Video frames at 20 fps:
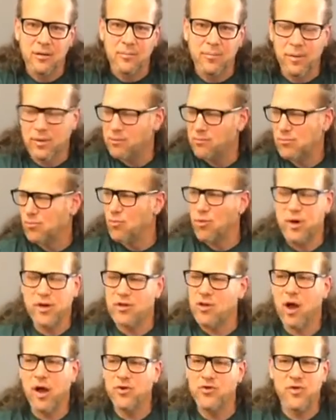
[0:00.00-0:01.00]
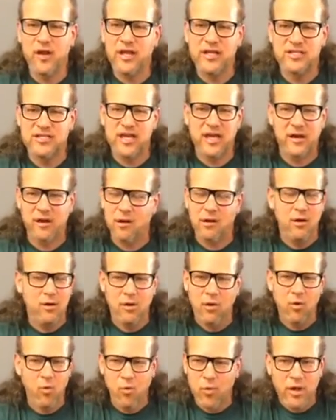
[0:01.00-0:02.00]
But we're a dog training center.
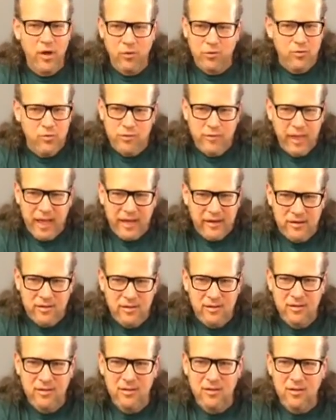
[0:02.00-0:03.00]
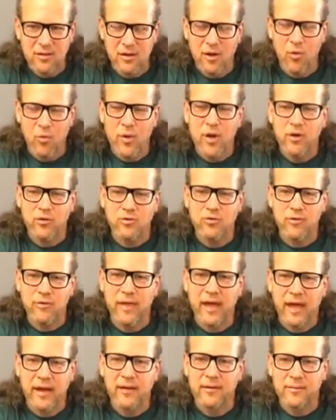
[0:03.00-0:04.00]
We don't do that. You know, we don't do
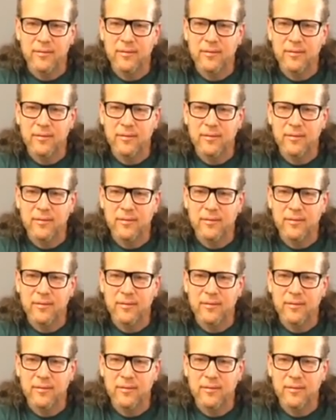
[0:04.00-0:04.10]
that.